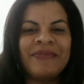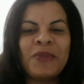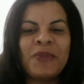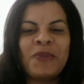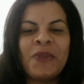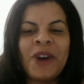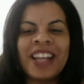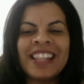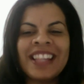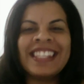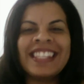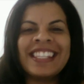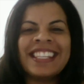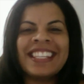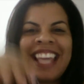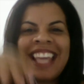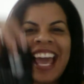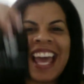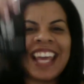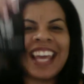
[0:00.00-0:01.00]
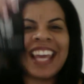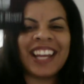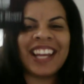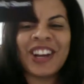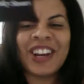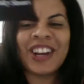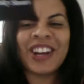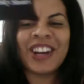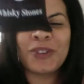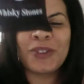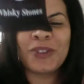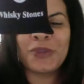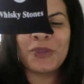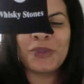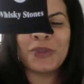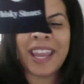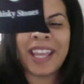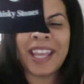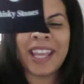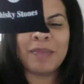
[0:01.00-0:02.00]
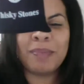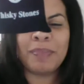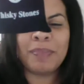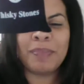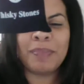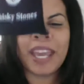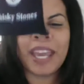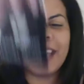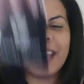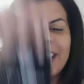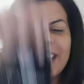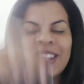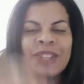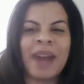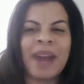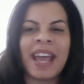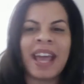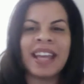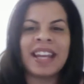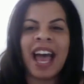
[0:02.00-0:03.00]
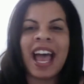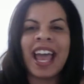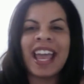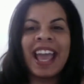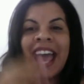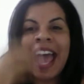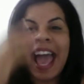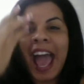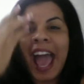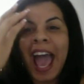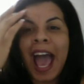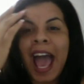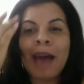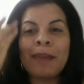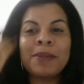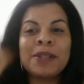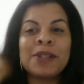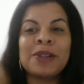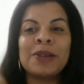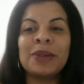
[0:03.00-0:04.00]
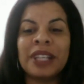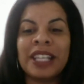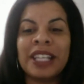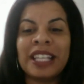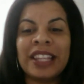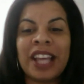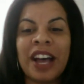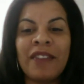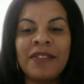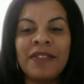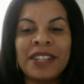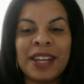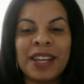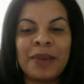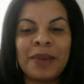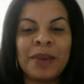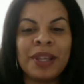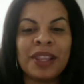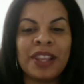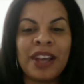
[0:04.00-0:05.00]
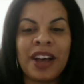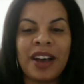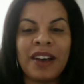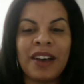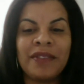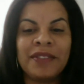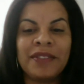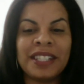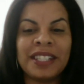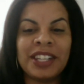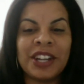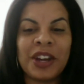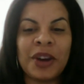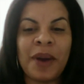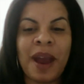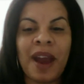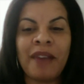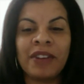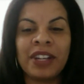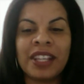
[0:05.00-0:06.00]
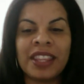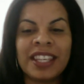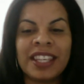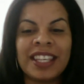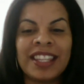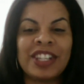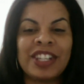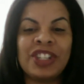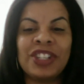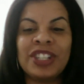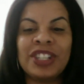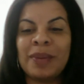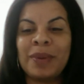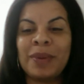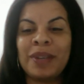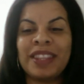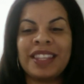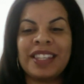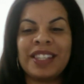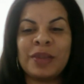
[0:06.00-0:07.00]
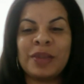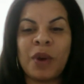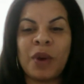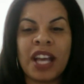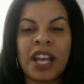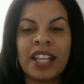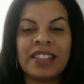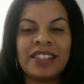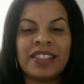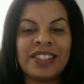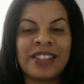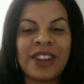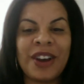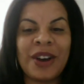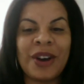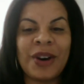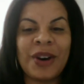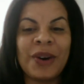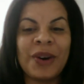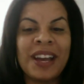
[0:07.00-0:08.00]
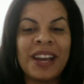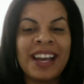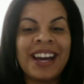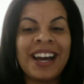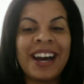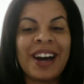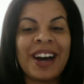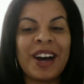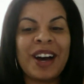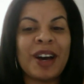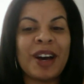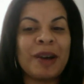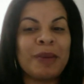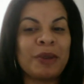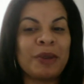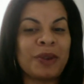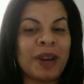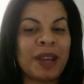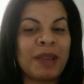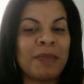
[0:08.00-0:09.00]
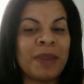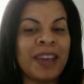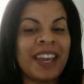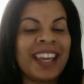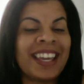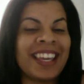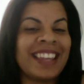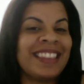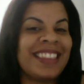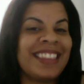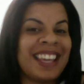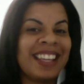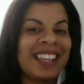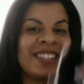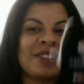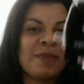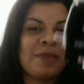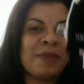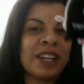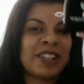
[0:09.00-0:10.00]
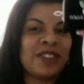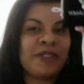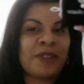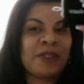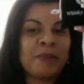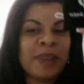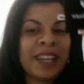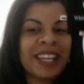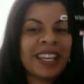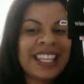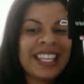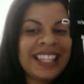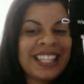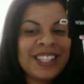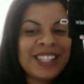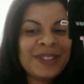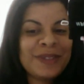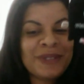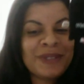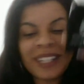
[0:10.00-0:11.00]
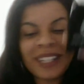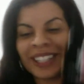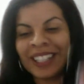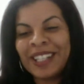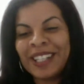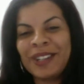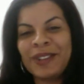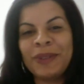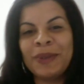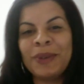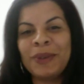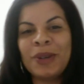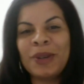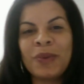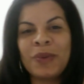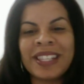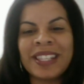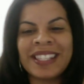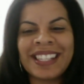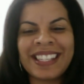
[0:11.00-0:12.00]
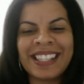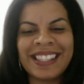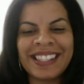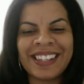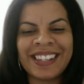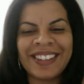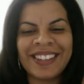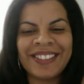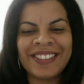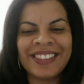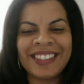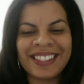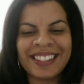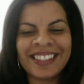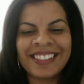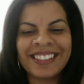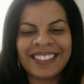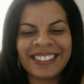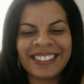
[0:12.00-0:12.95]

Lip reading: once again, a great pick. Lorette and I absolutely loved it. We loved, everything that you did with this one. So great pick, and thanks so much for picking these really cool whiskey stones.